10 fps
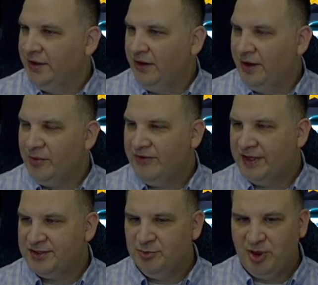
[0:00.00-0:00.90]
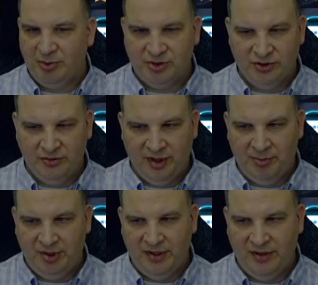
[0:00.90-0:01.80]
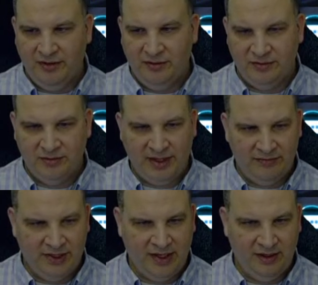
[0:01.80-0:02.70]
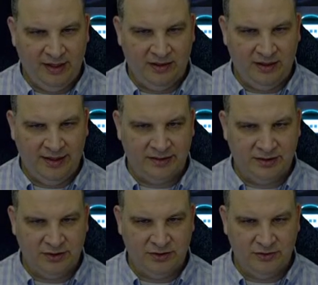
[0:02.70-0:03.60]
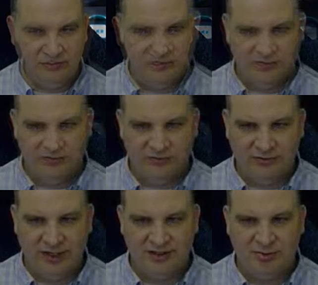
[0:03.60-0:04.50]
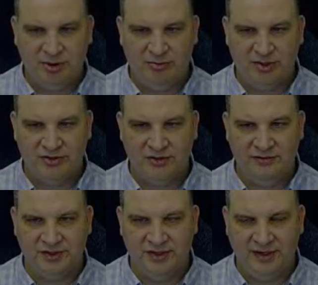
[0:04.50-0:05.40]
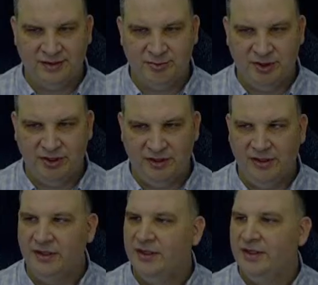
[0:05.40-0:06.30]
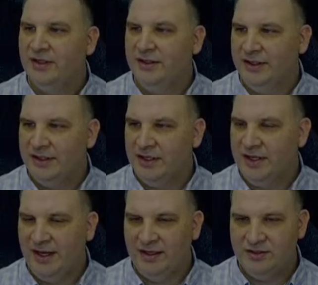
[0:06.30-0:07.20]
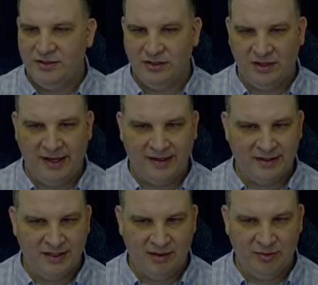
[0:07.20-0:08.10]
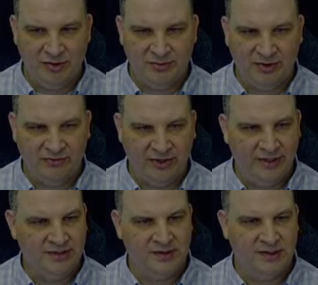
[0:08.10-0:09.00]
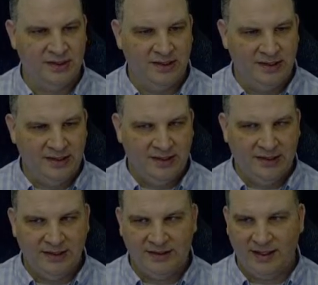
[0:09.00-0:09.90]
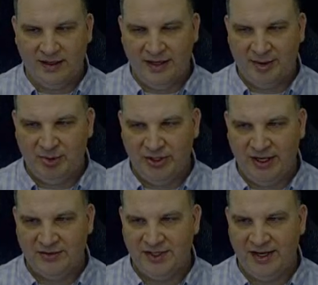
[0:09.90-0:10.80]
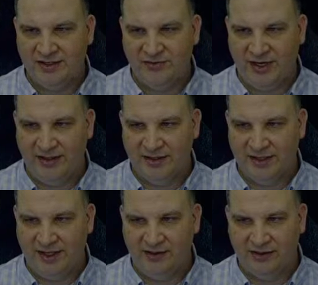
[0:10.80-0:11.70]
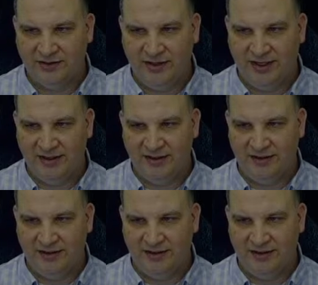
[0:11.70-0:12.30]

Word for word: All right, we've got some people showing up in here. We haven't got a lot of likes, though. Flash the public service announcement here. Engage the like sabers, my friends. Get that like. But look how satisfied this guy looks, right?